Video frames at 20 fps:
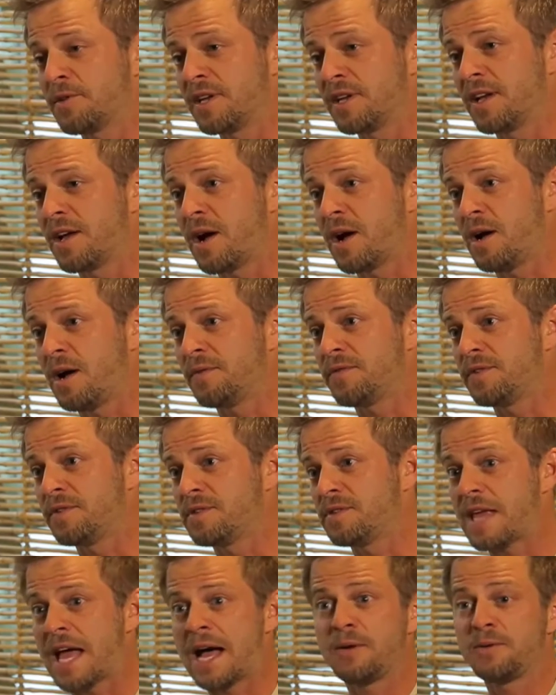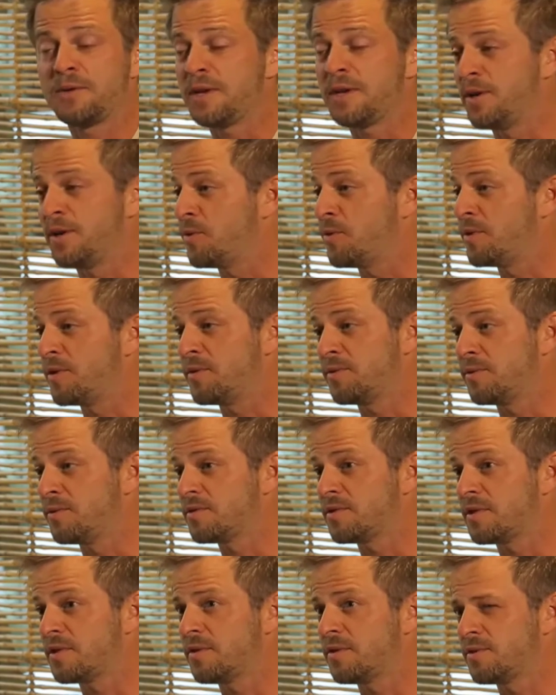think golf is out there. Nobody is.
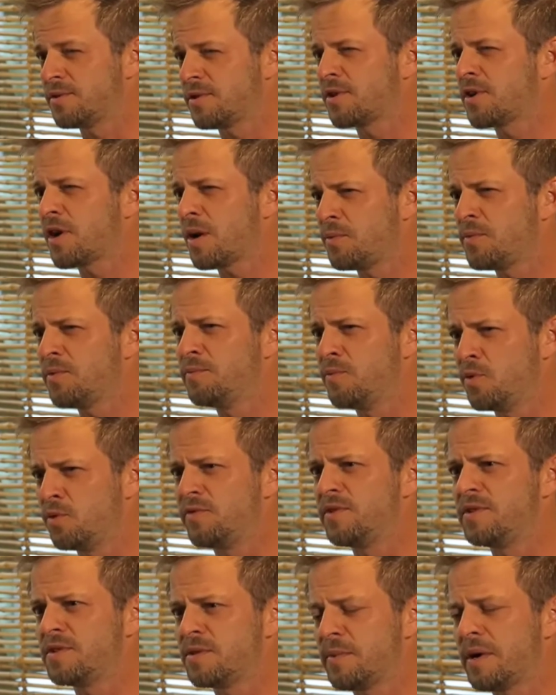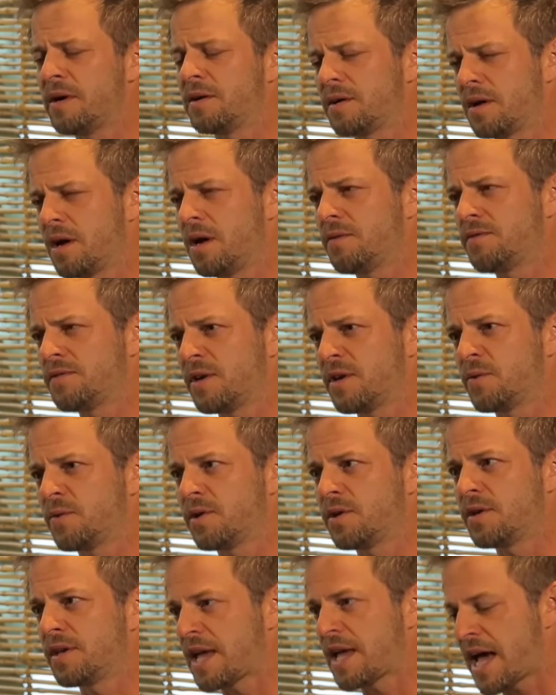There's a couple movies about golf that were
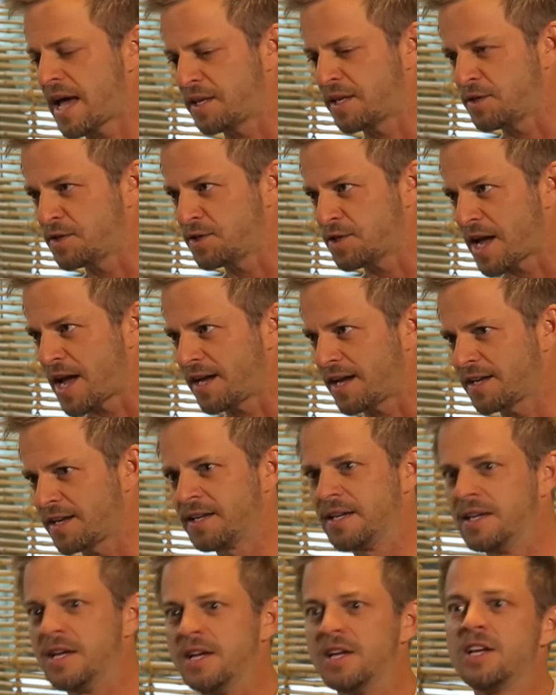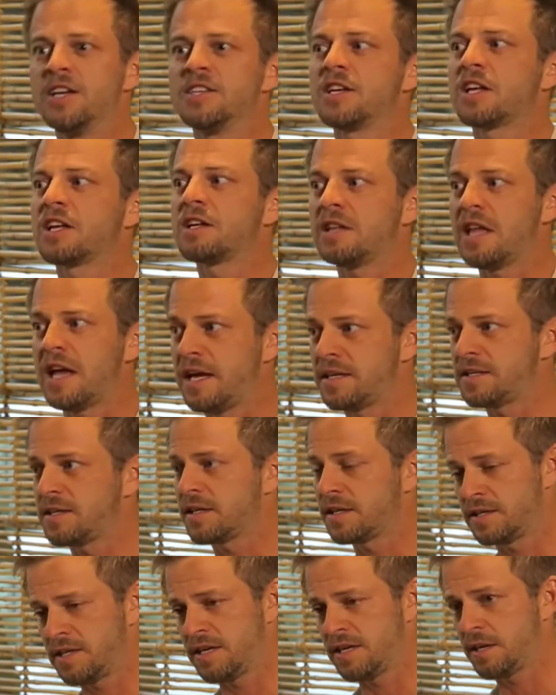good. Caddyshack Tin Cup. is a
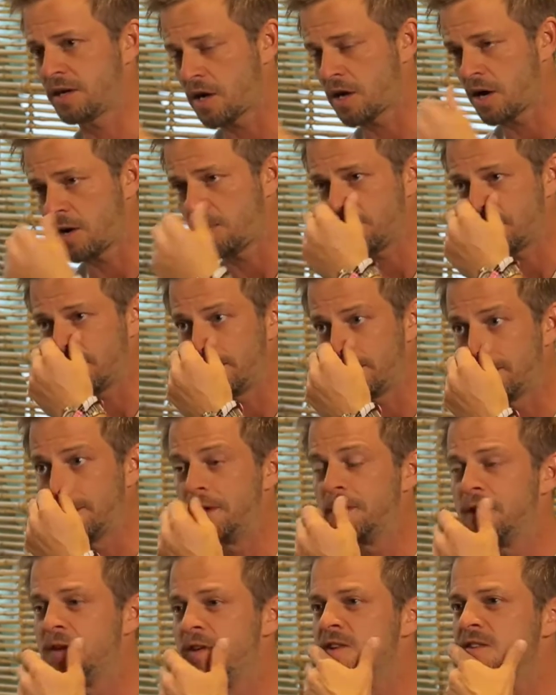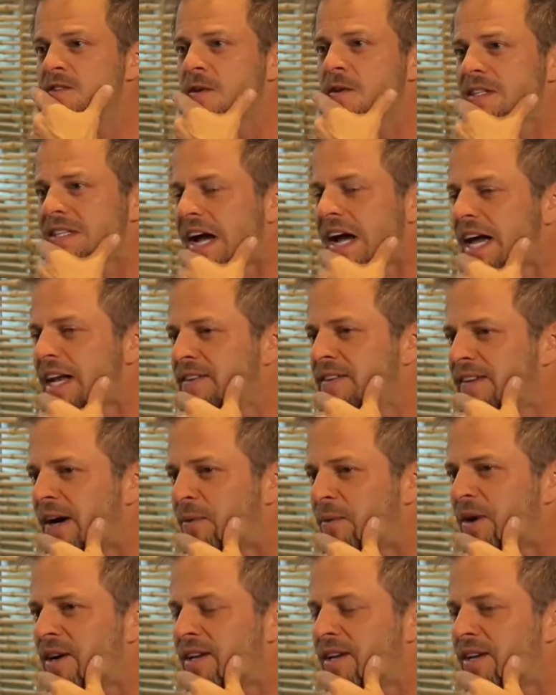classic. Tin Cup, and so it's kind of I
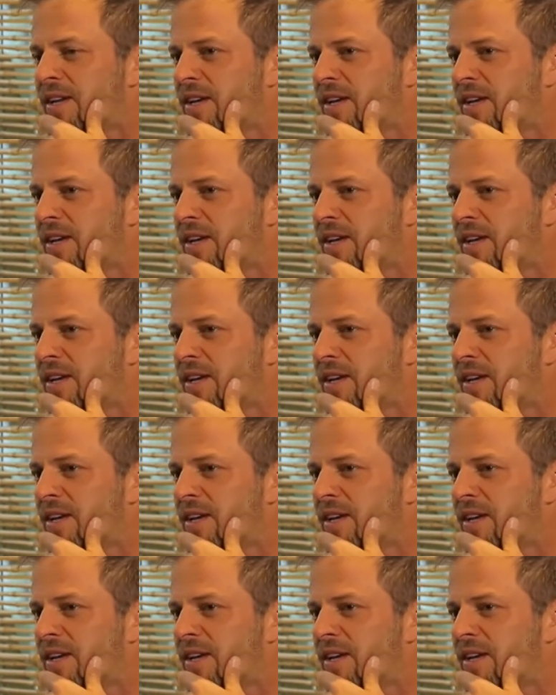wanted